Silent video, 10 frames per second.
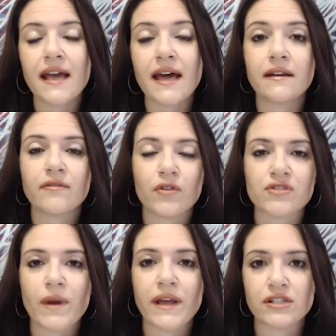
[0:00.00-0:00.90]
of
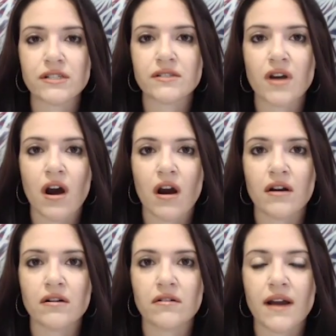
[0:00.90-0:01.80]
course, wages
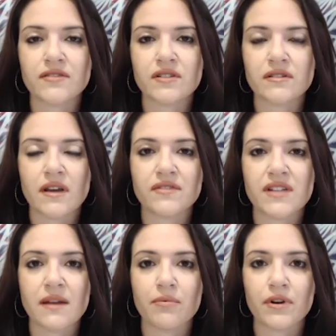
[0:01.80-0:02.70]
have
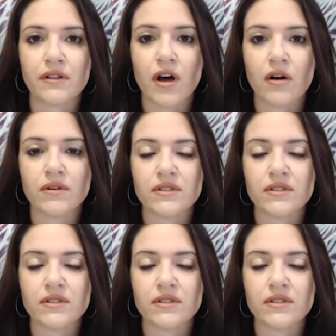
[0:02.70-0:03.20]
stayed pretty low.